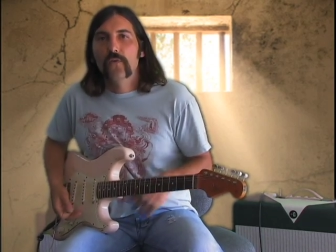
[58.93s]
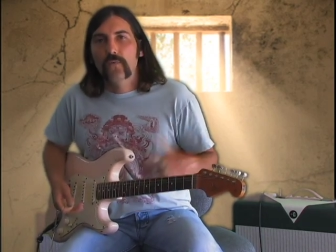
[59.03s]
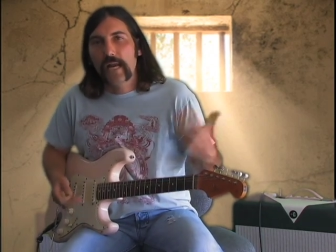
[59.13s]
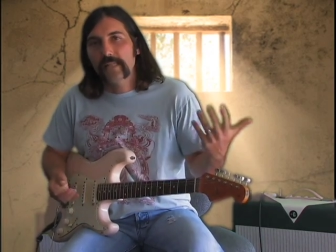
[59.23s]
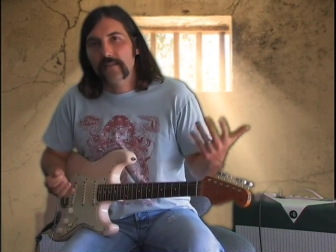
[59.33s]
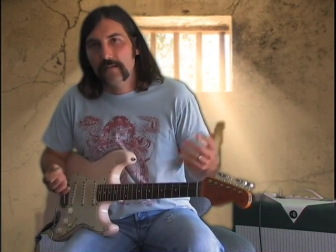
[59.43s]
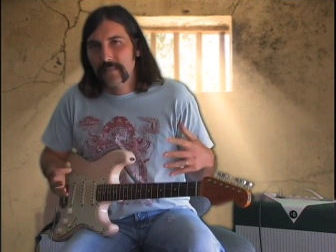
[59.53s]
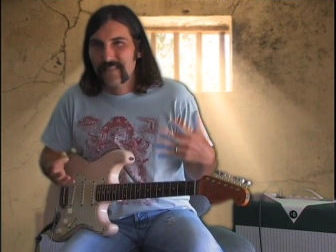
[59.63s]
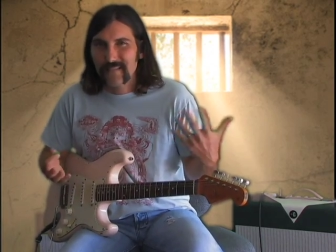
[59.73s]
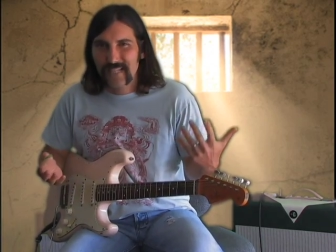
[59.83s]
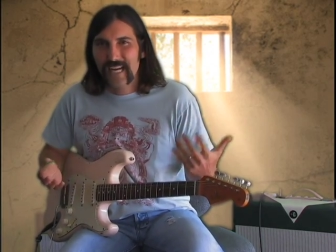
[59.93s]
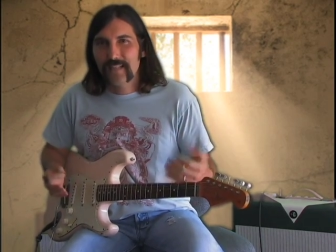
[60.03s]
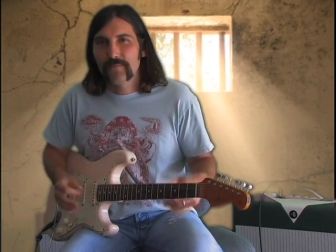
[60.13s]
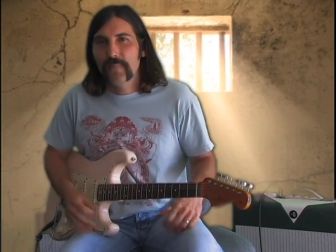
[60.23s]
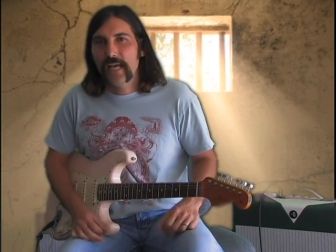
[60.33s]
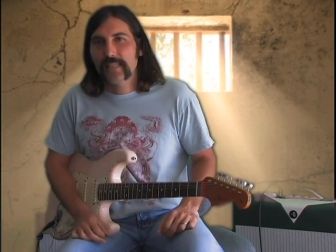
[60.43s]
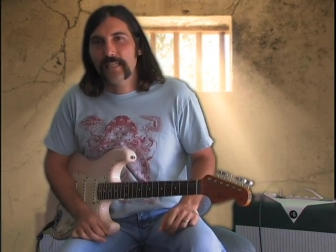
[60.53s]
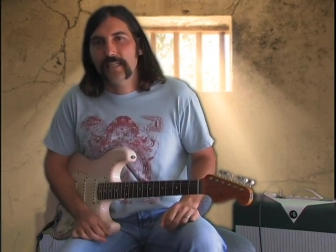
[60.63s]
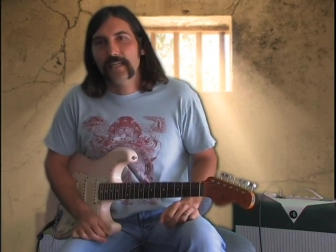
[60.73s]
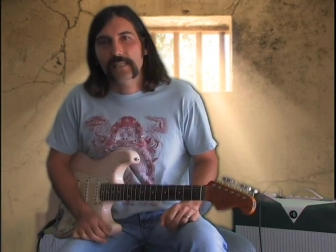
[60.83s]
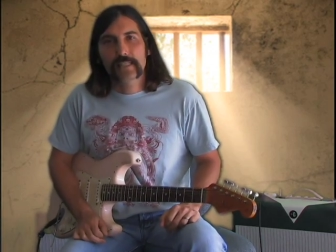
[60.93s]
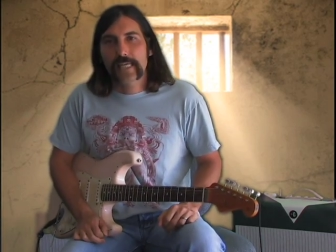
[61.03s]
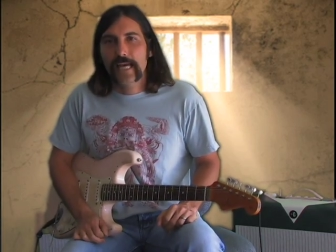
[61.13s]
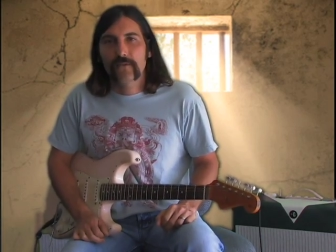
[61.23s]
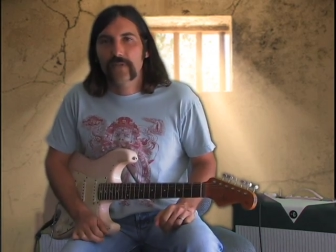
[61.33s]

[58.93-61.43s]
Right, so it's kind of messy and doesn't sound